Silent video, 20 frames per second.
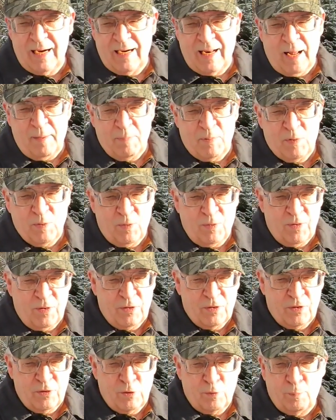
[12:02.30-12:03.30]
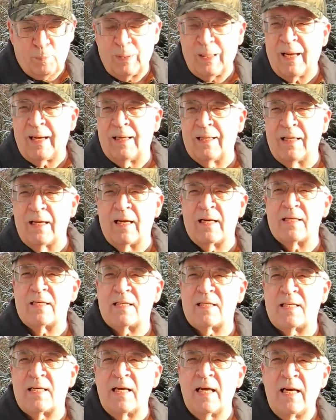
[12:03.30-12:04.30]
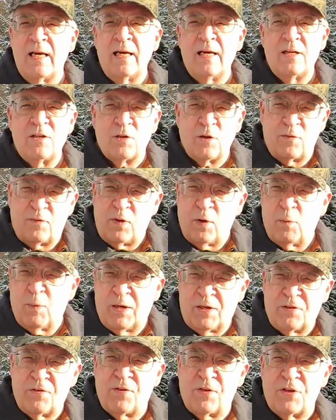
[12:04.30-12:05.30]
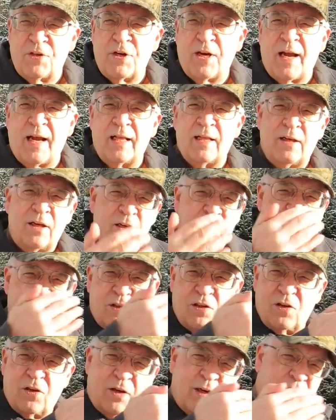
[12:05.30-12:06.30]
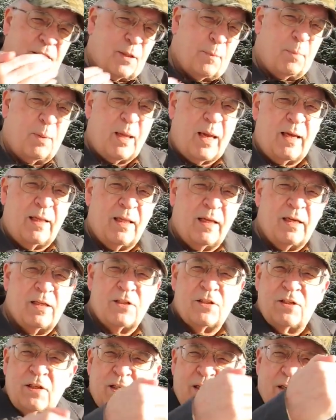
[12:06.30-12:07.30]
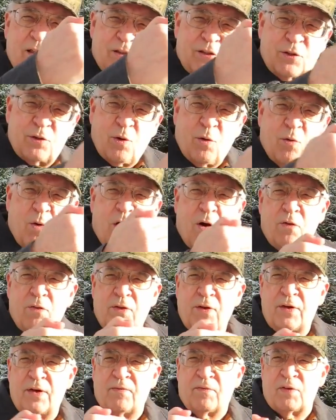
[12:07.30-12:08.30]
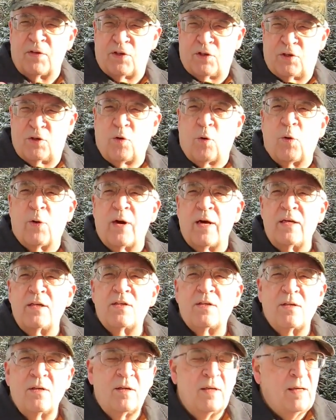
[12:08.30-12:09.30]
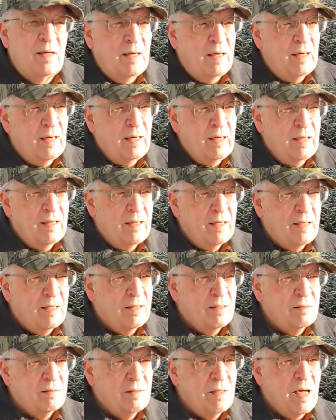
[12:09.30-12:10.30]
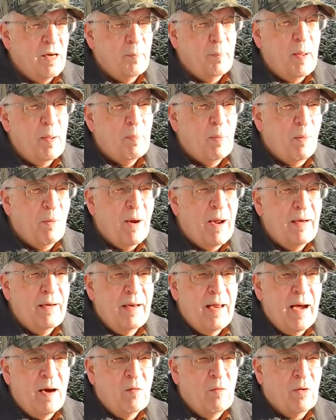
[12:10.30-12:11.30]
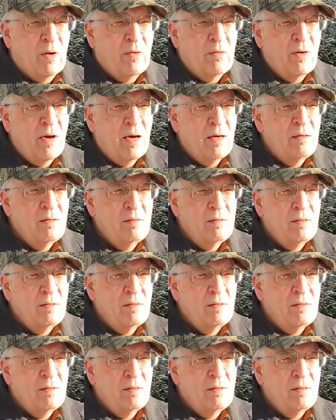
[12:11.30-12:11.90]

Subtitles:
it up so that there's playlists. So if you went to the channel, you just look at the playlist and it'll show all the different stories. A lot of people right now are